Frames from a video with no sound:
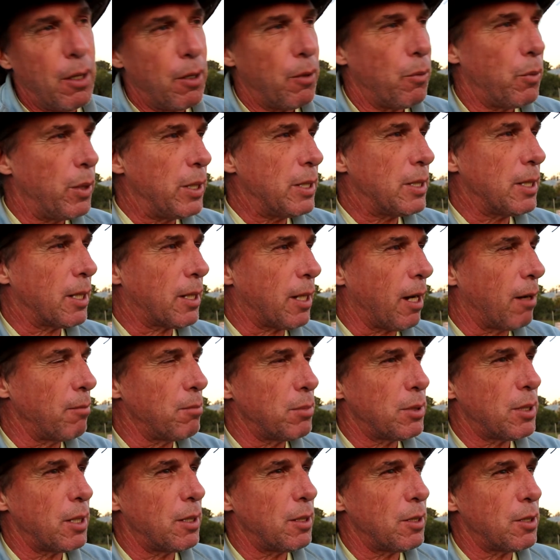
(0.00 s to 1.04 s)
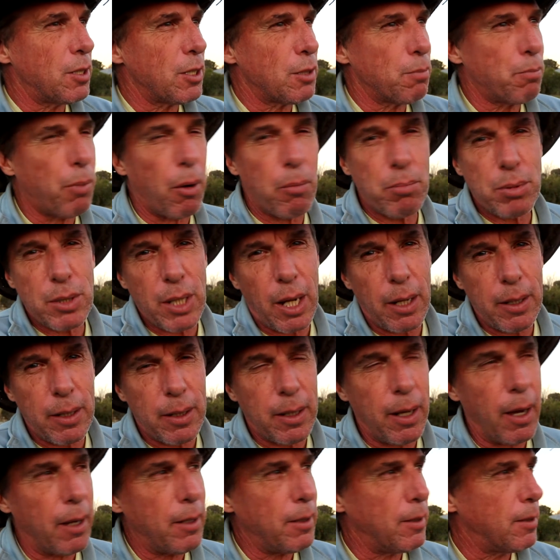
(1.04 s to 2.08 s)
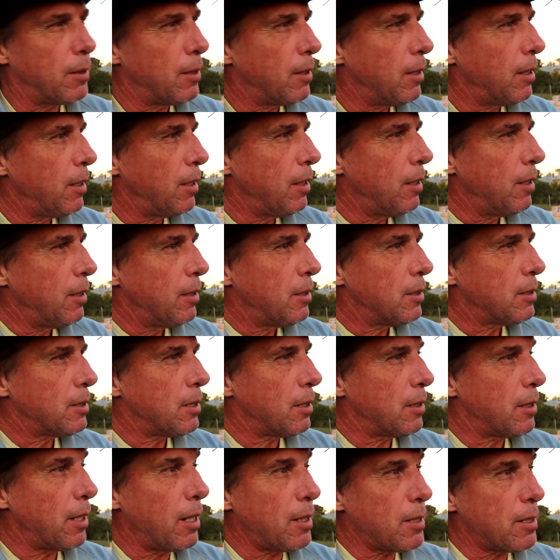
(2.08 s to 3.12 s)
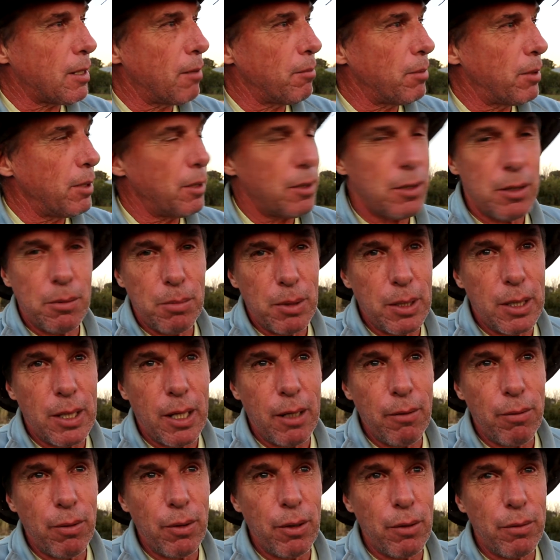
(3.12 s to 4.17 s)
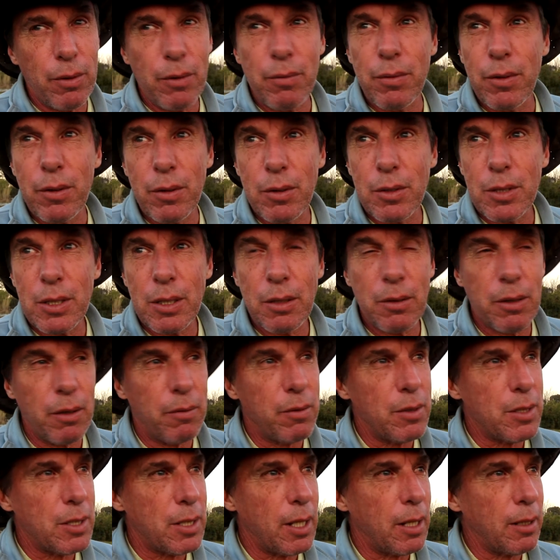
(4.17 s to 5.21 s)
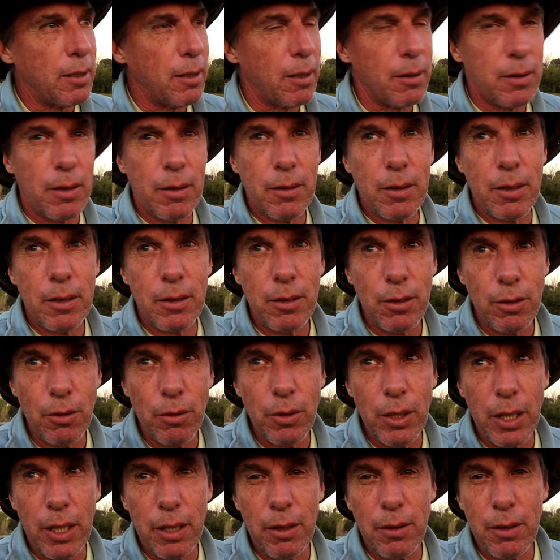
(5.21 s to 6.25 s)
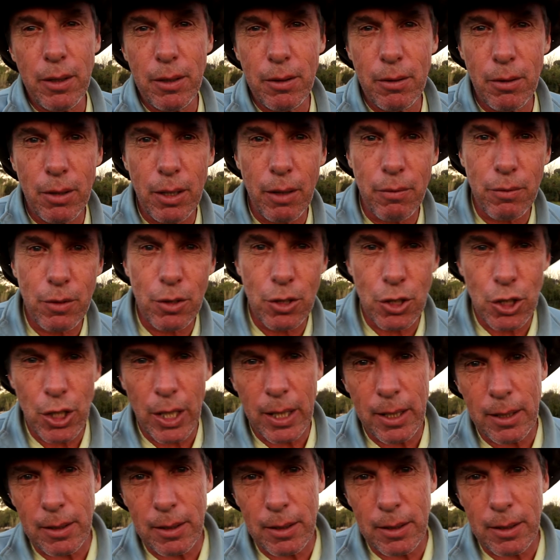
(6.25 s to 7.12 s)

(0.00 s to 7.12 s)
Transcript: winter comes and it just pops out again. So that's something to be careful of if you're using river sand. I don't know in your area, you'll have to check